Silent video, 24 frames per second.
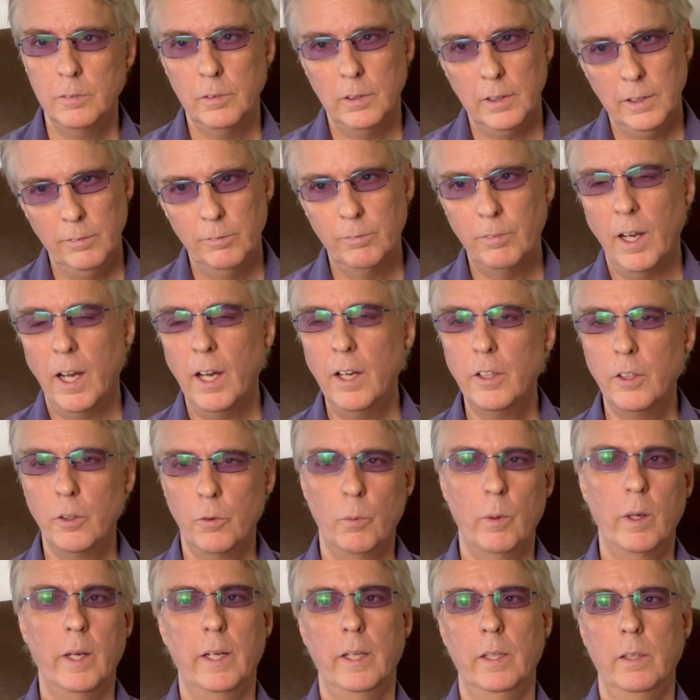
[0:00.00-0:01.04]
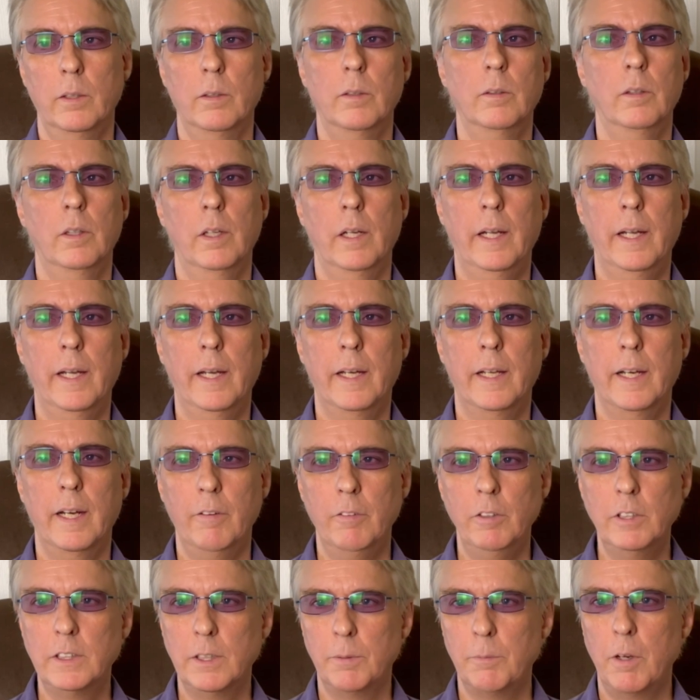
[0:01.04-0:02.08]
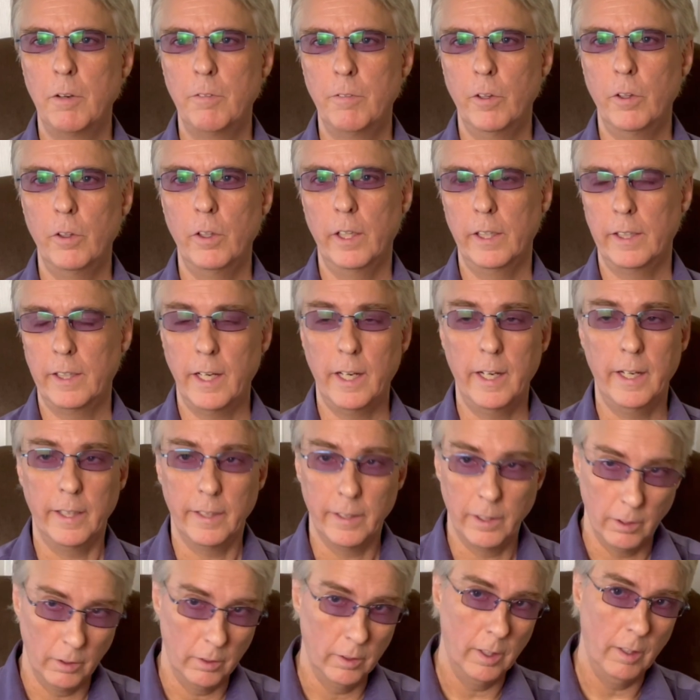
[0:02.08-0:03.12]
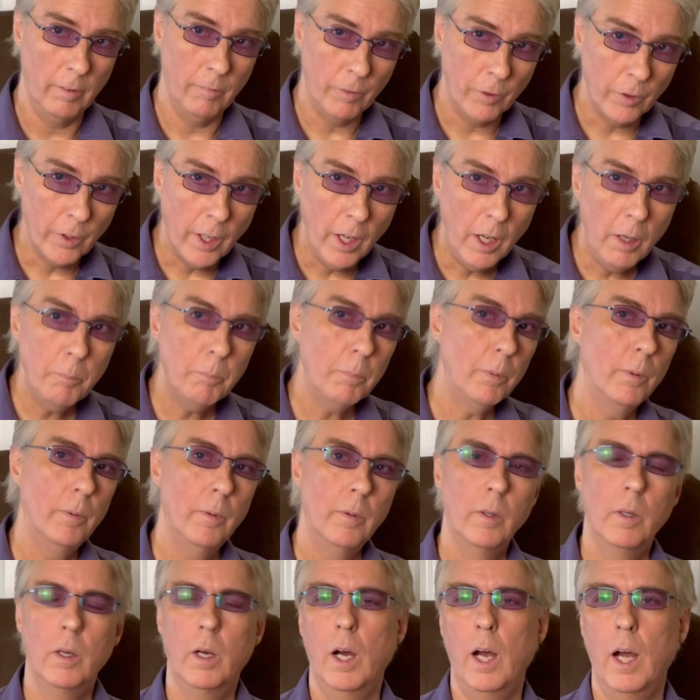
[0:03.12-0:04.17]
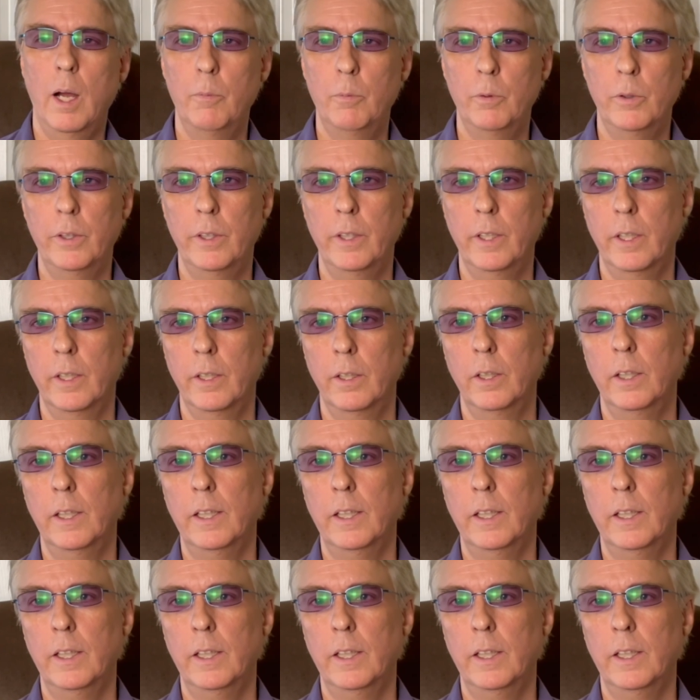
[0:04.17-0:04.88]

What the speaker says: evaluate, and every time I felt like I had leveled up, I would then